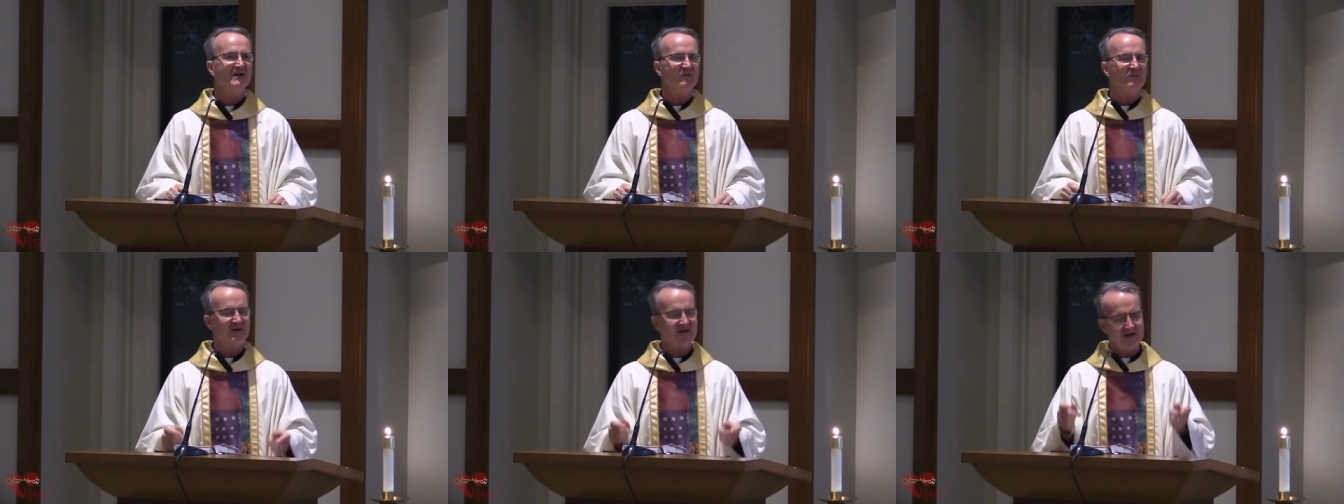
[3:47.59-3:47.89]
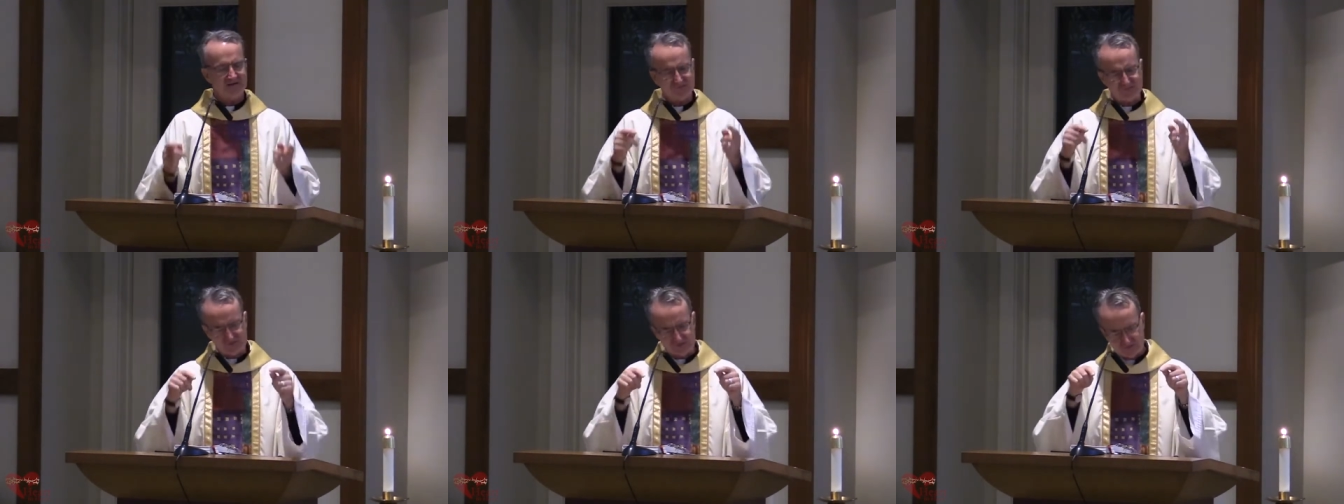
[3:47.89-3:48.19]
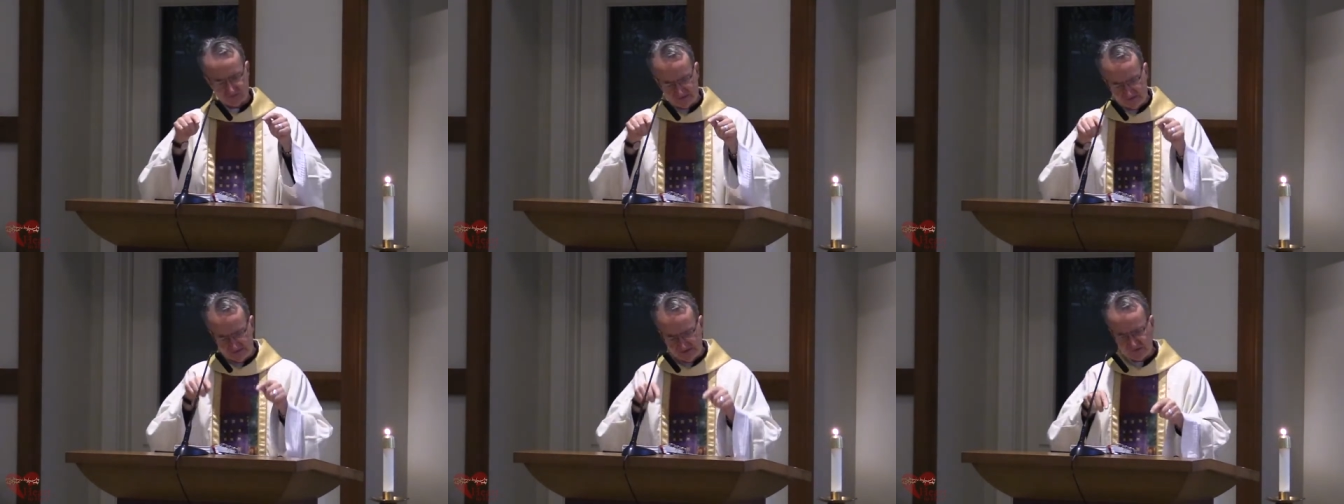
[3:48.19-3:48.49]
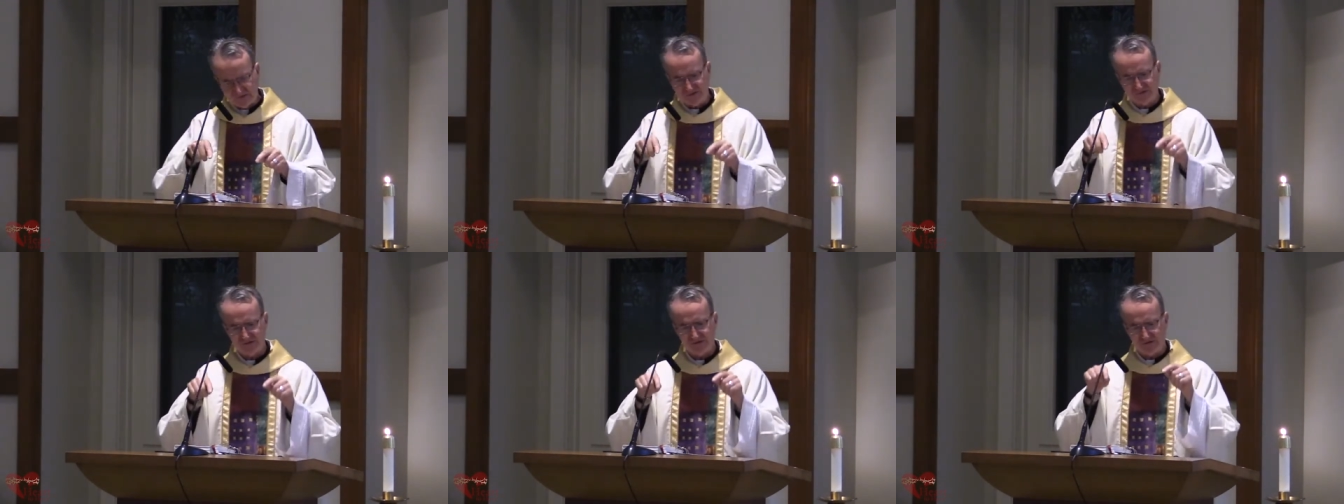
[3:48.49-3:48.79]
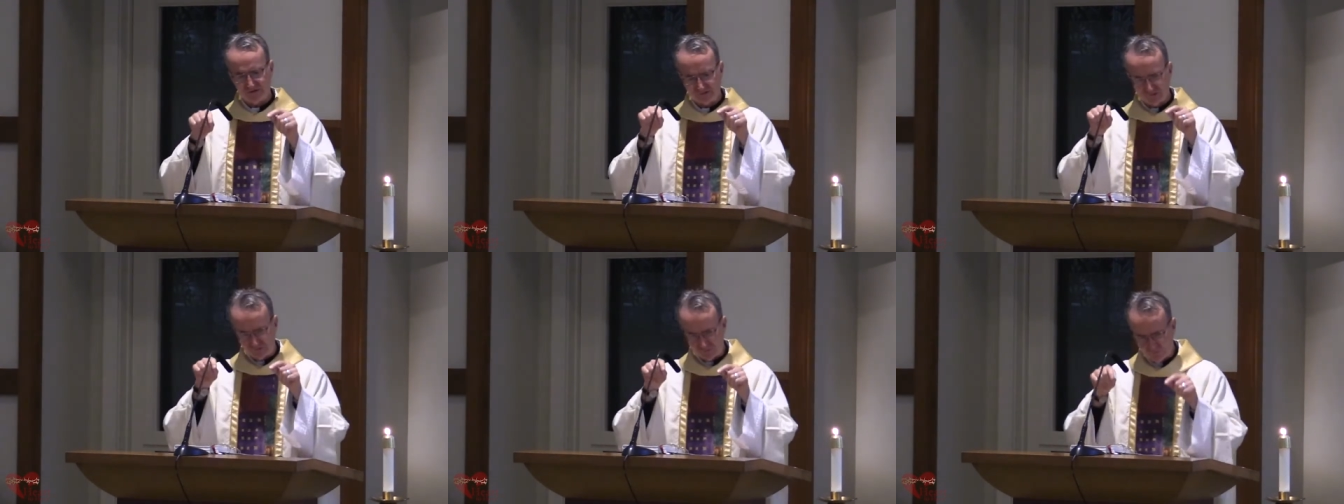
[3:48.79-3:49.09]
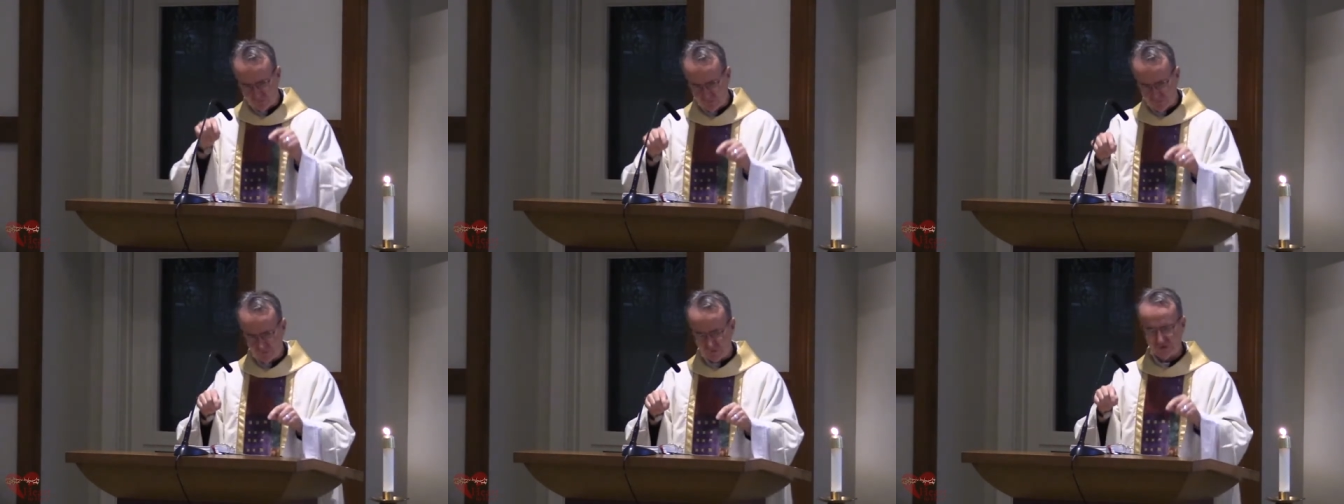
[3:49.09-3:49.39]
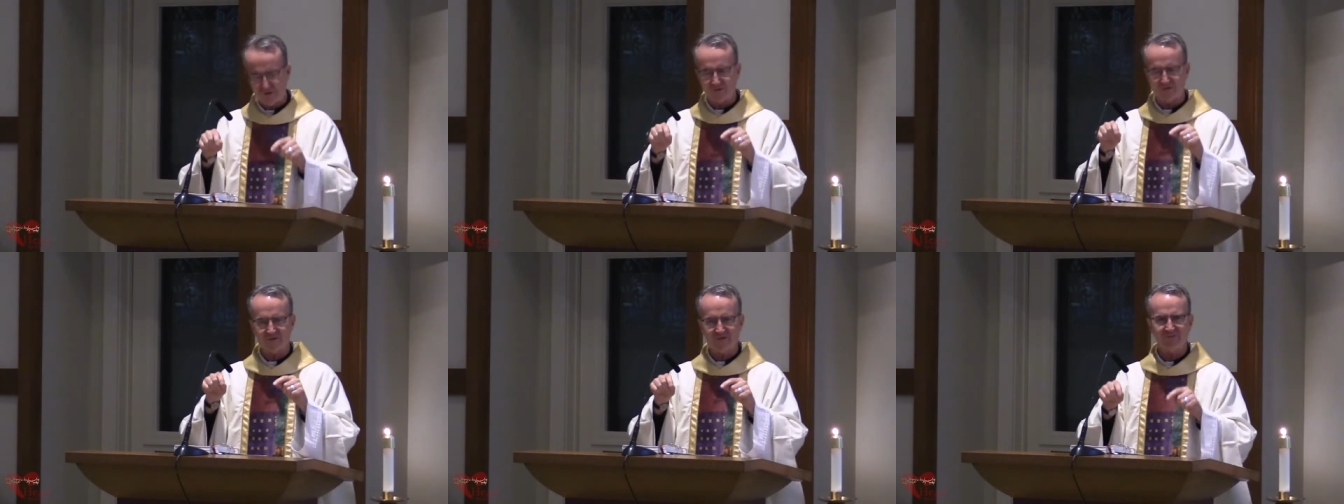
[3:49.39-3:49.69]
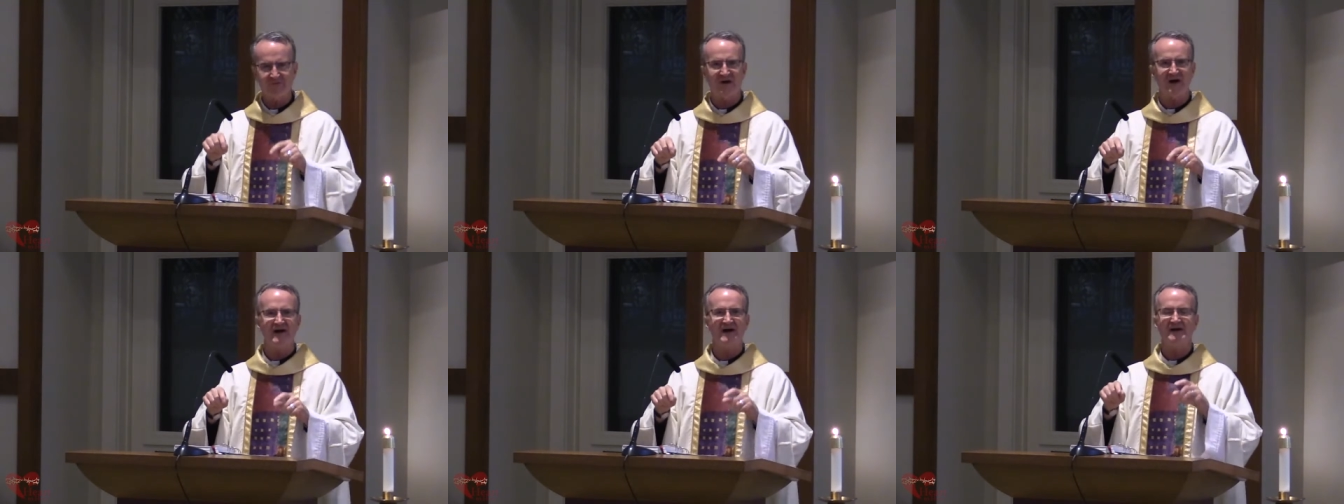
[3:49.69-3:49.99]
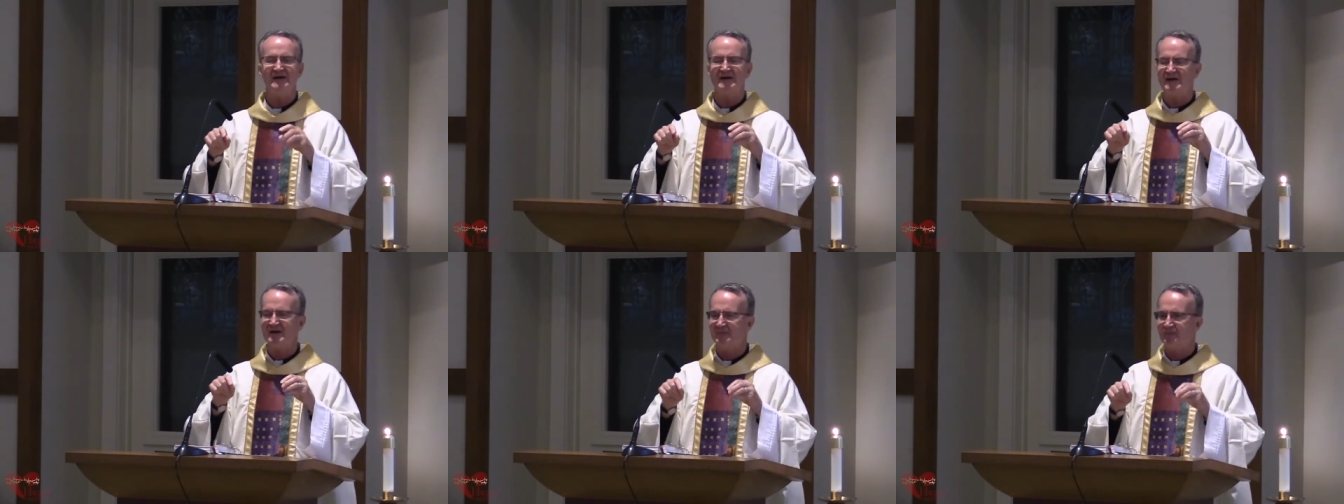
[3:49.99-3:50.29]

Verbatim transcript: We have to listen to the Word of God and